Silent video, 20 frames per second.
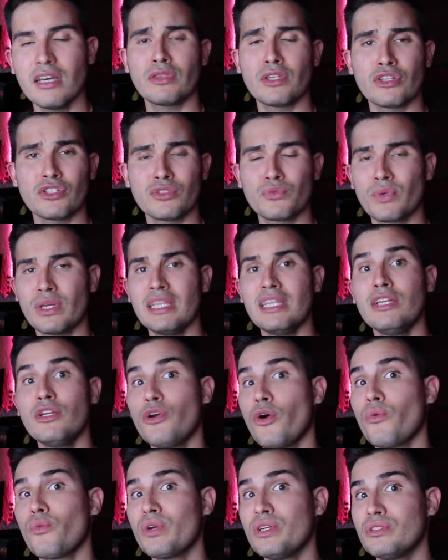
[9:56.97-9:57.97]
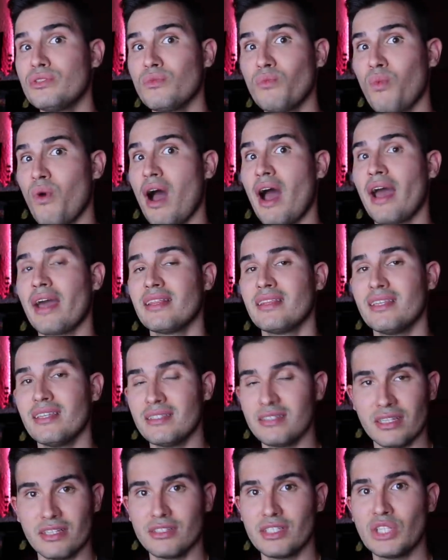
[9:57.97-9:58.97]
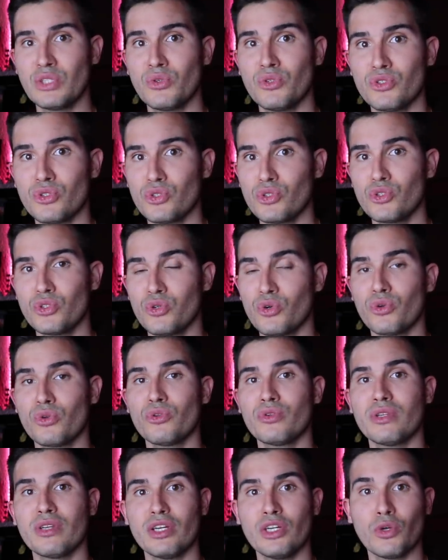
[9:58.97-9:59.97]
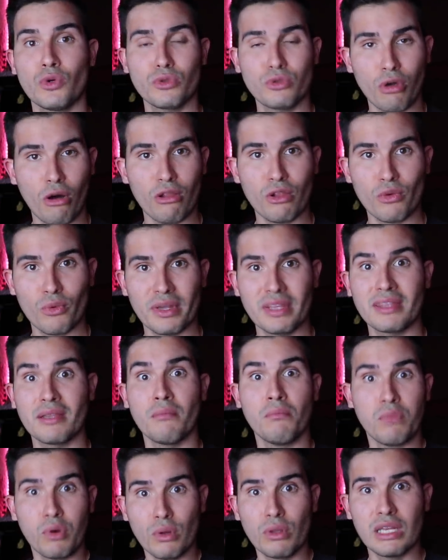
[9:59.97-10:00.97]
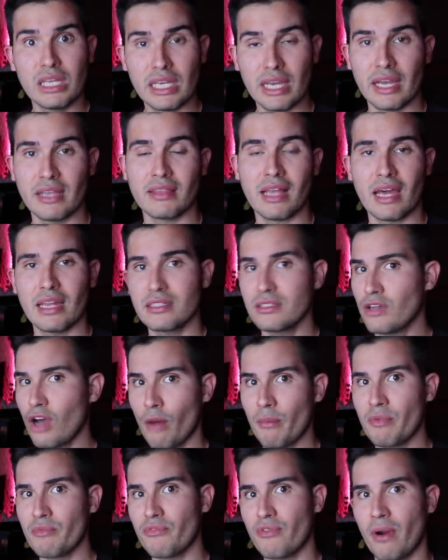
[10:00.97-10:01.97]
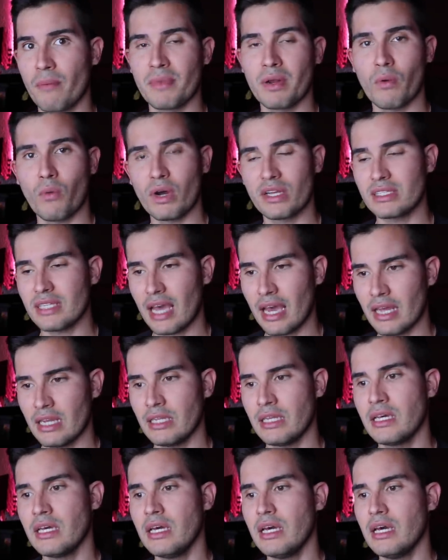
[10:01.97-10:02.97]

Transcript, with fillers: There's really no reason why this institution should, you know, tolerate the bullying that is coming from Nawat's end.